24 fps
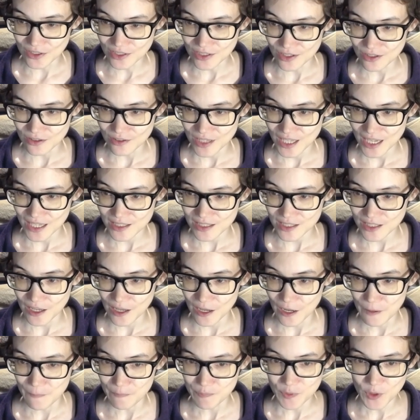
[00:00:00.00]
So that's
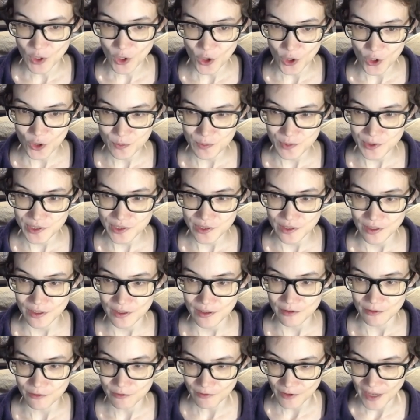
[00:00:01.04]
Hope's
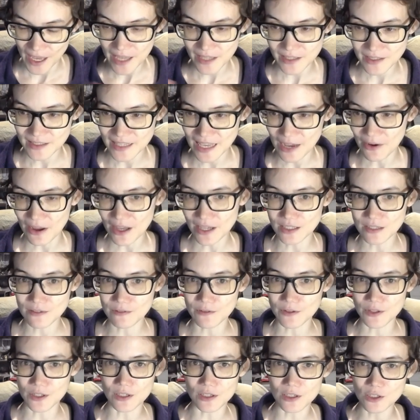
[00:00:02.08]
vet. Now, as
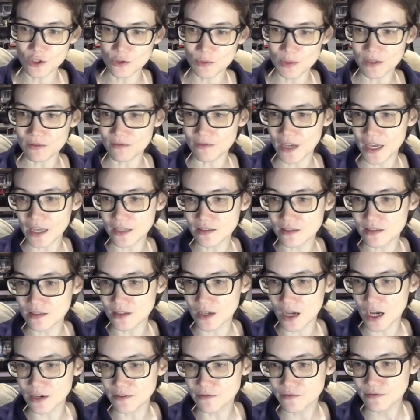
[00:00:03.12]
for the human vet
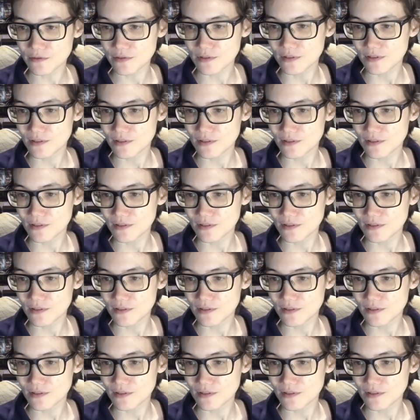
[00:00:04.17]
stuff,